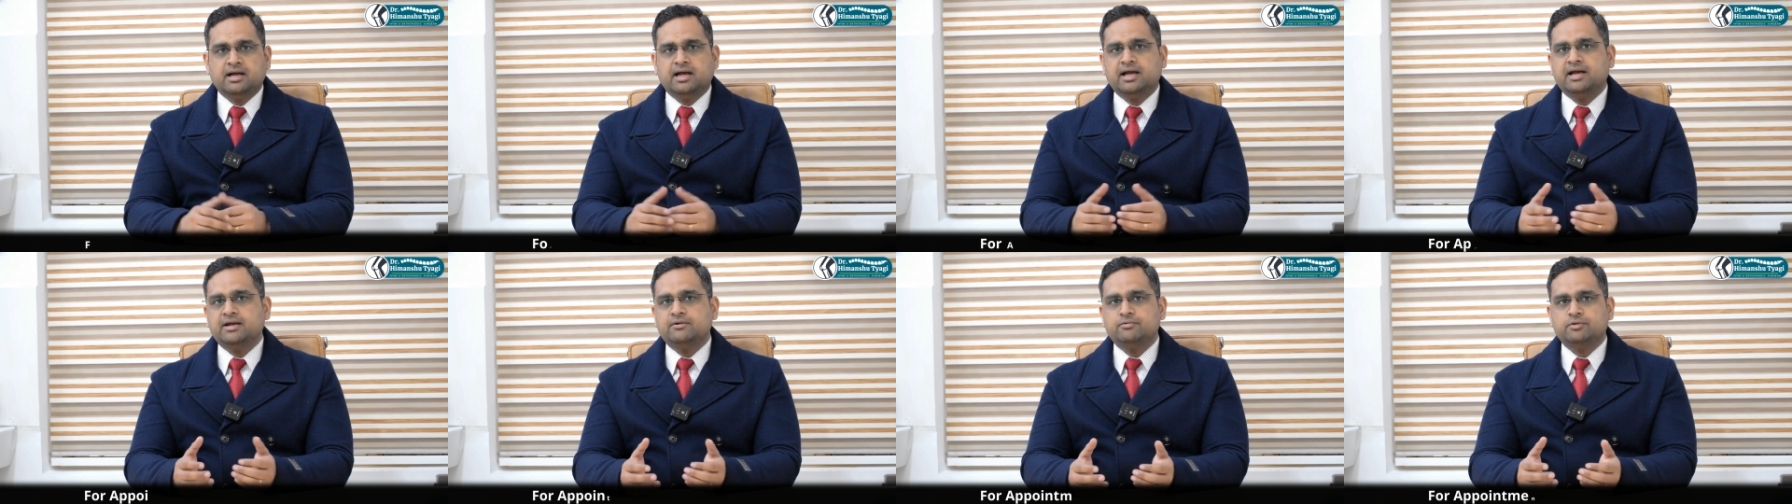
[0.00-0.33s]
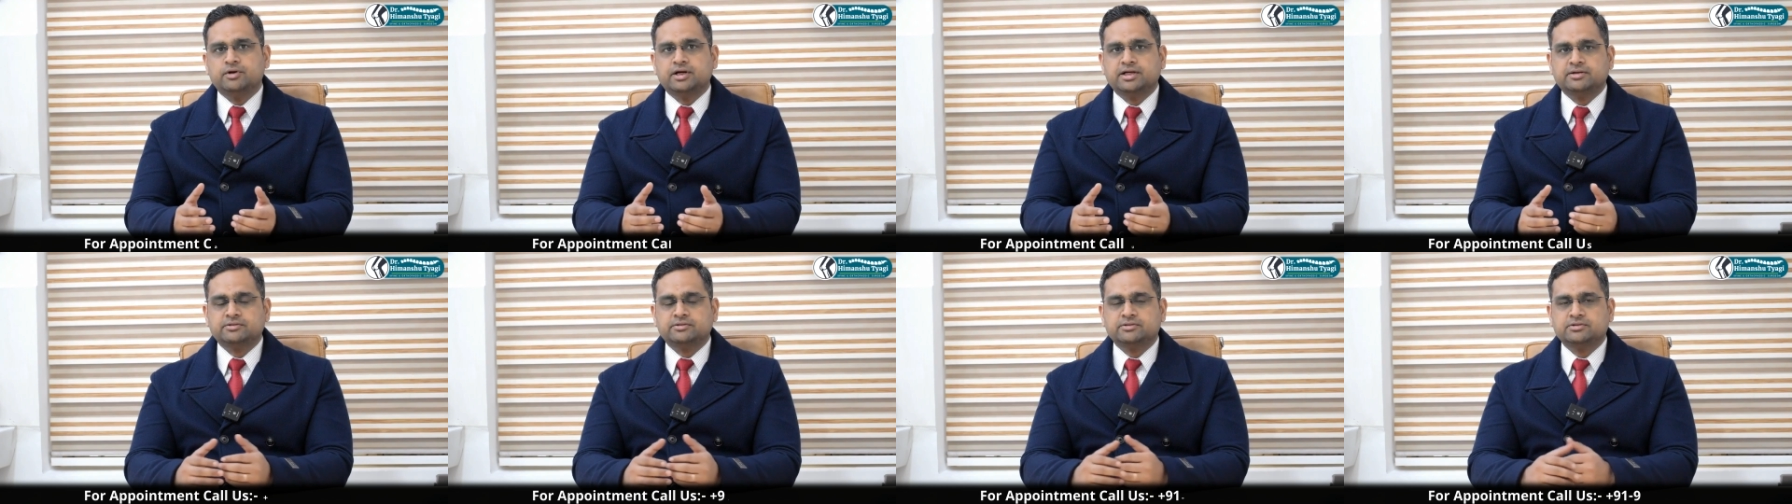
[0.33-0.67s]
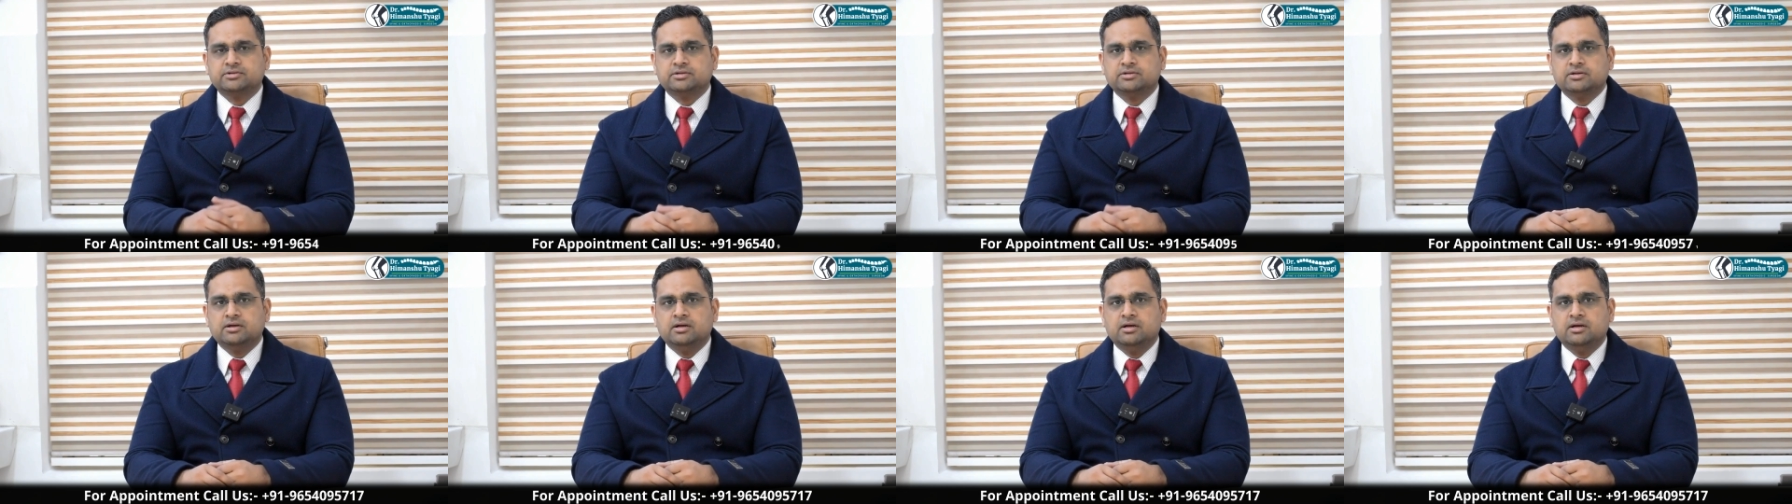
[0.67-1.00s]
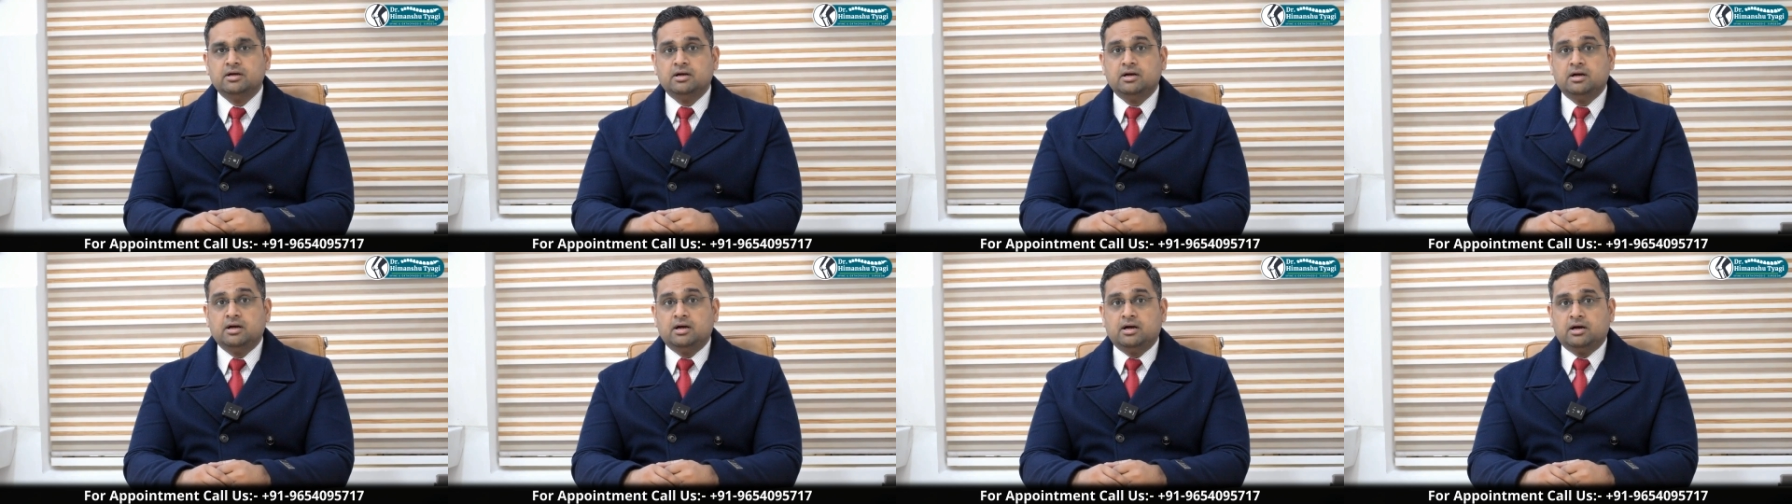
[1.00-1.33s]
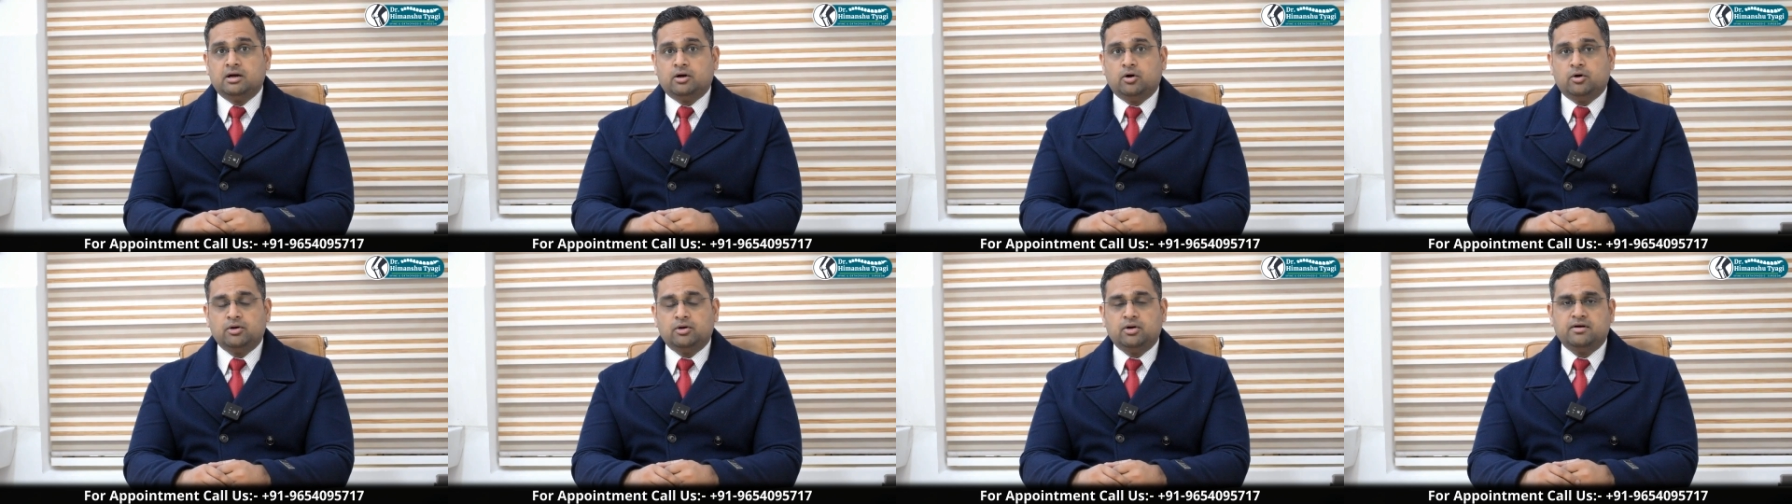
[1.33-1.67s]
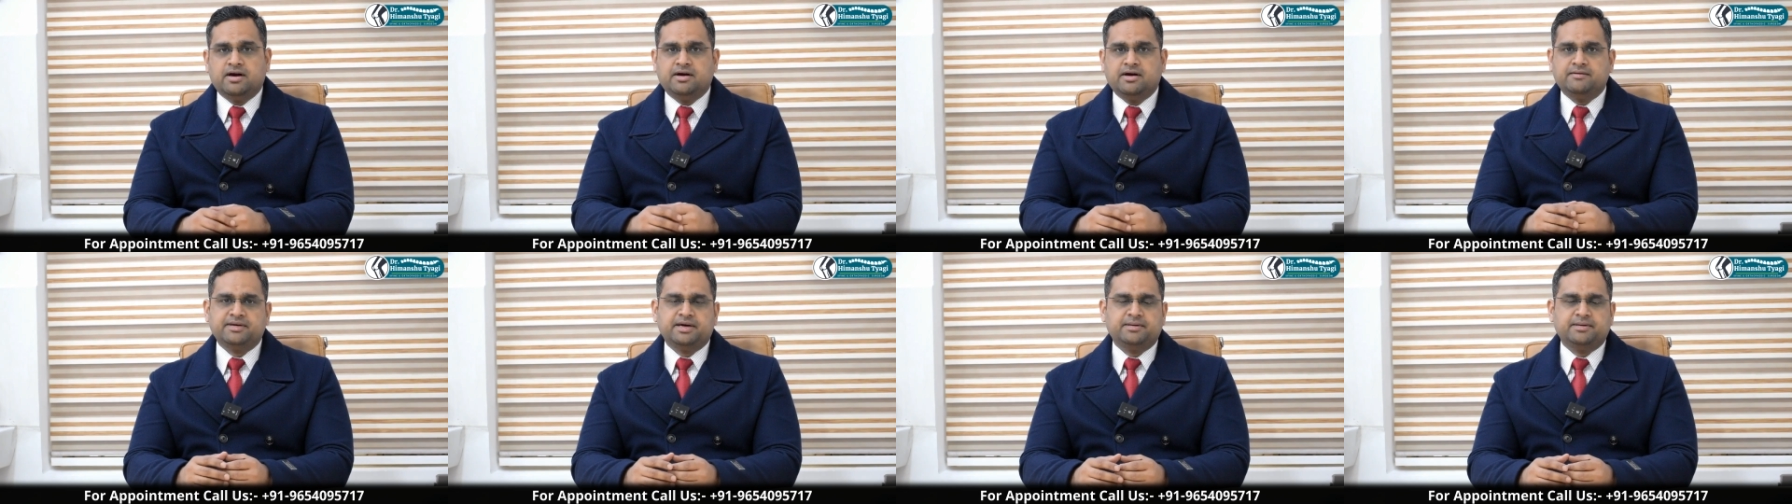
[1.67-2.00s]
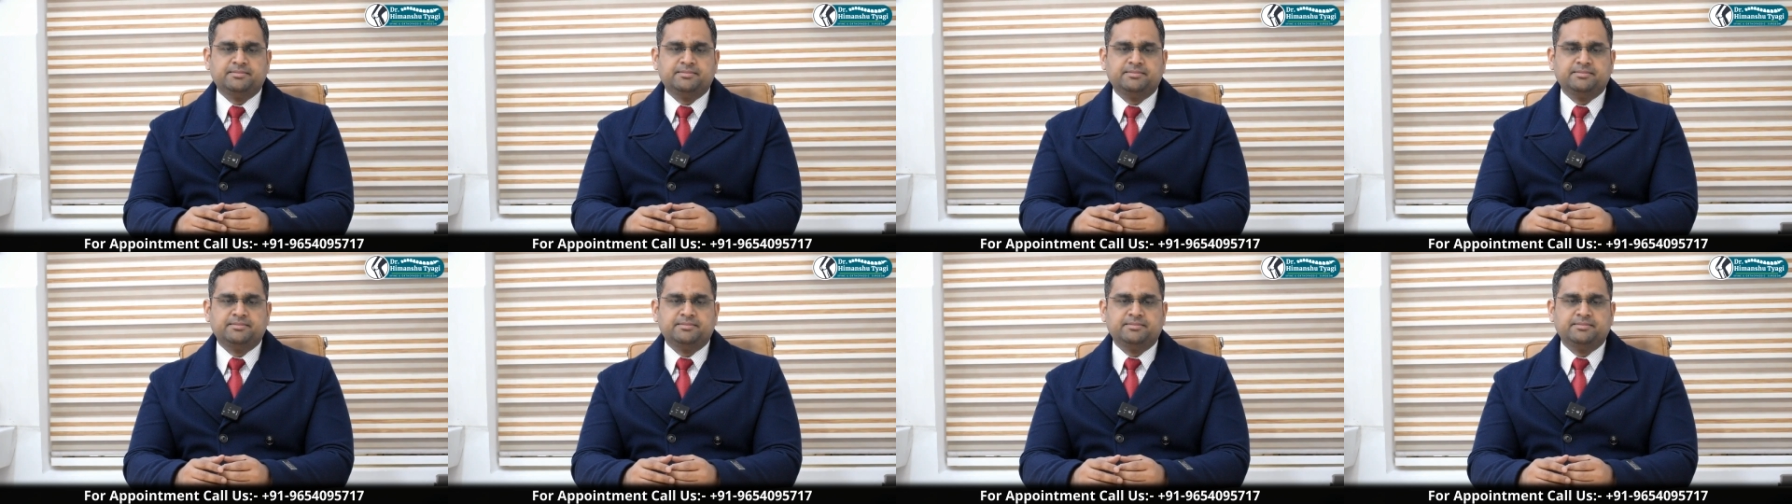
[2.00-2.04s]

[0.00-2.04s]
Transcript: Hello friends, a lot of our